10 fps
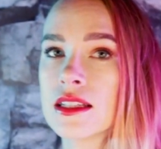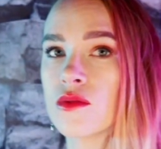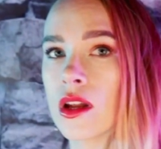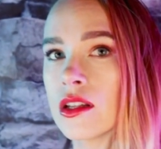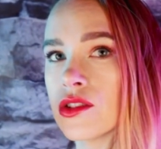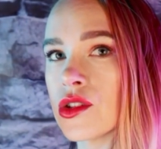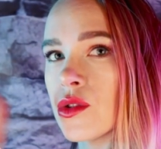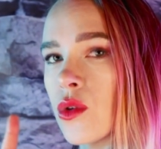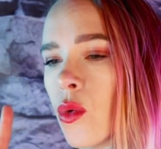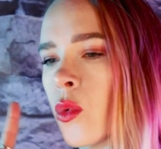did run
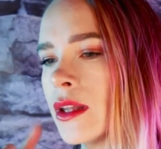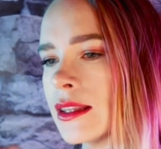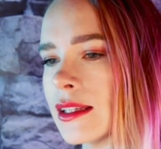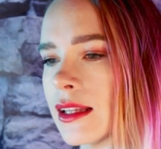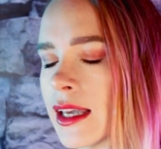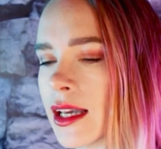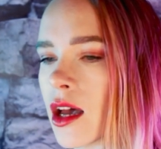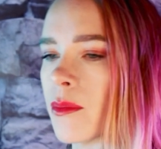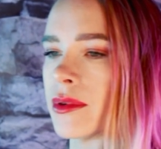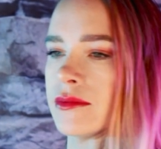into one little
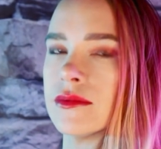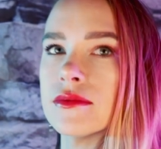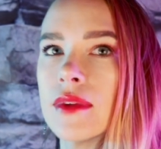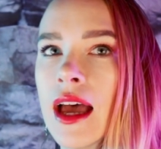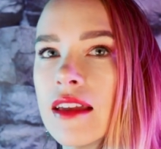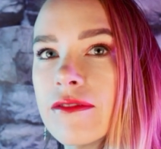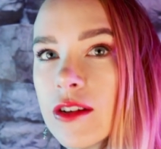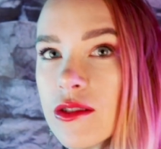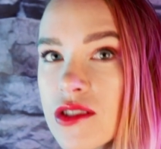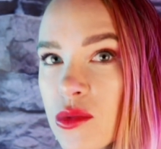hiccup at
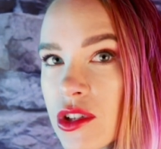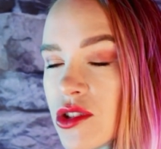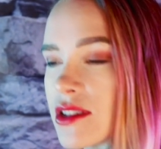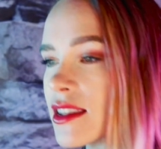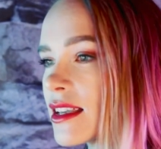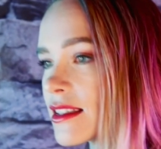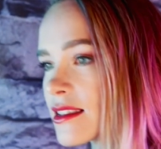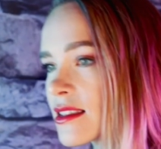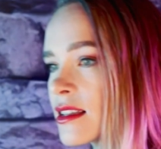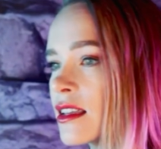first, which is
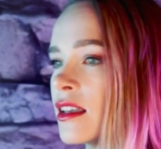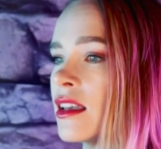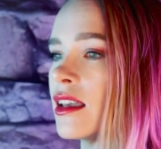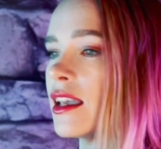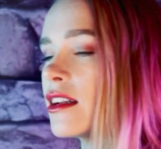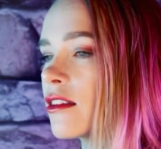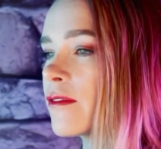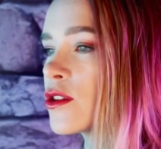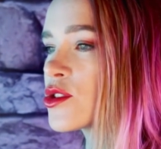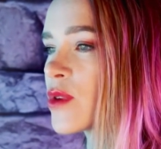this. In our
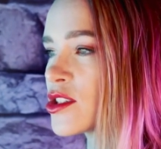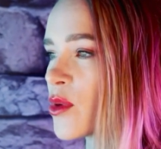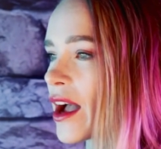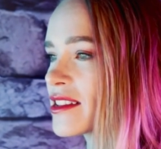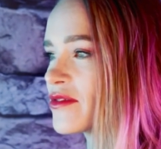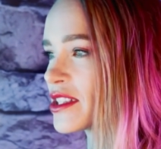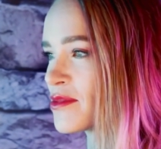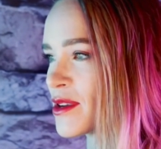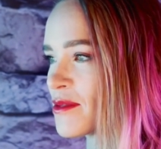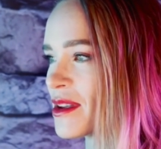first retroactive
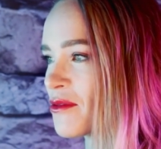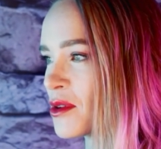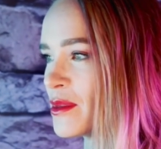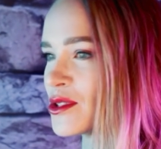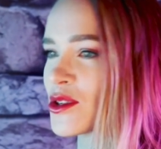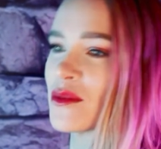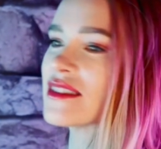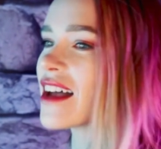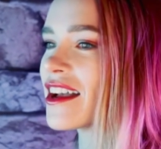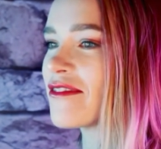experiment, women showed
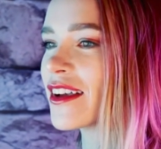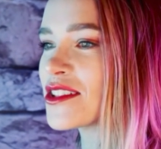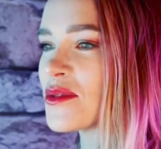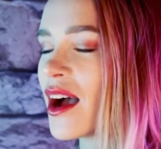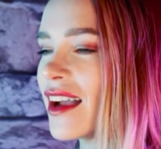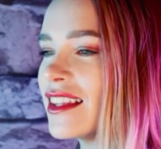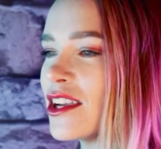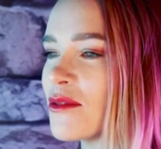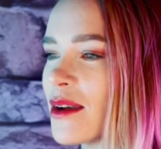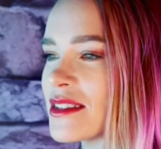psi effects to a highly
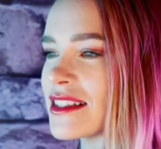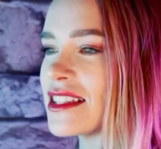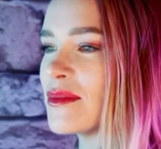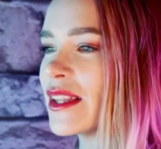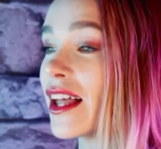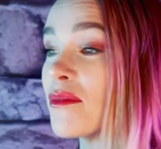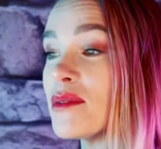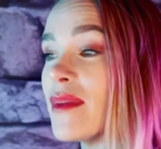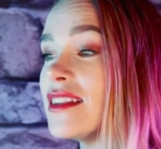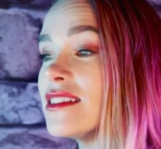arousing stimuli,
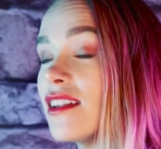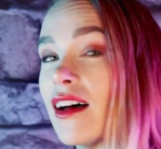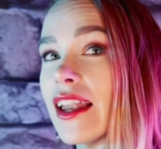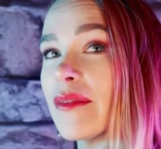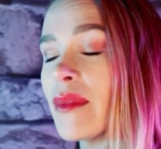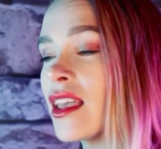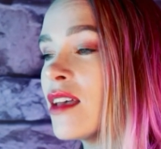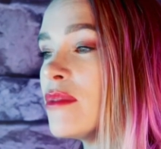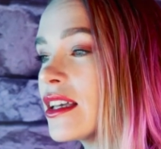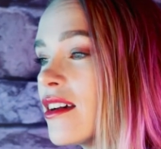but men did not.
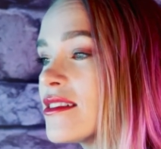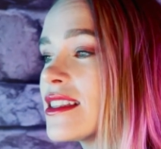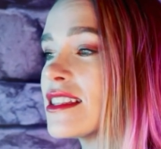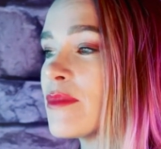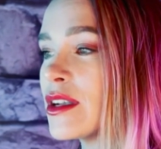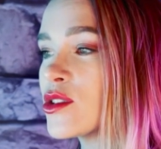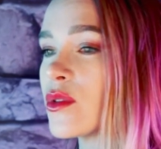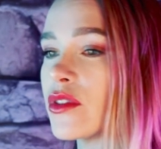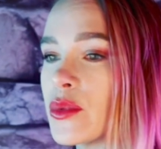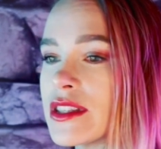Because this appeared to
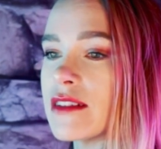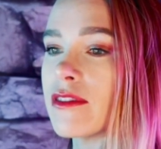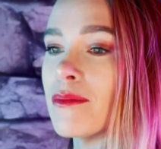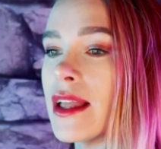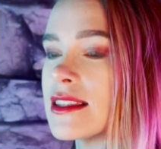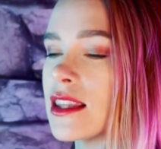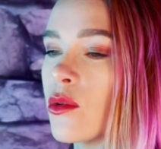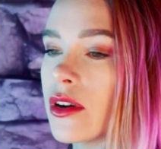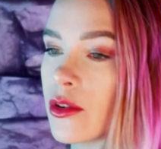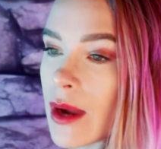have arisen from men's
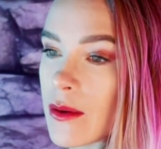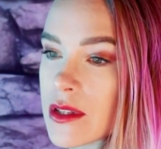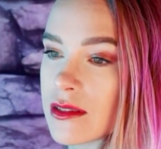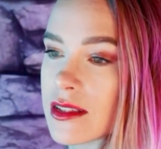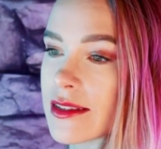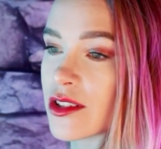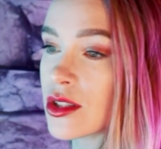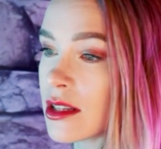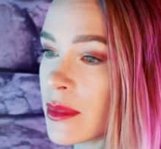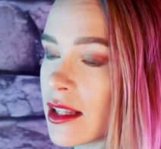lower arousal to such
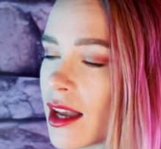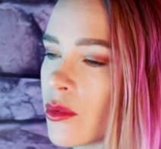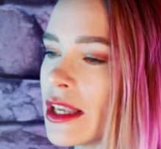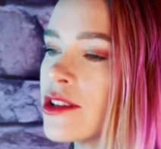stimuli, we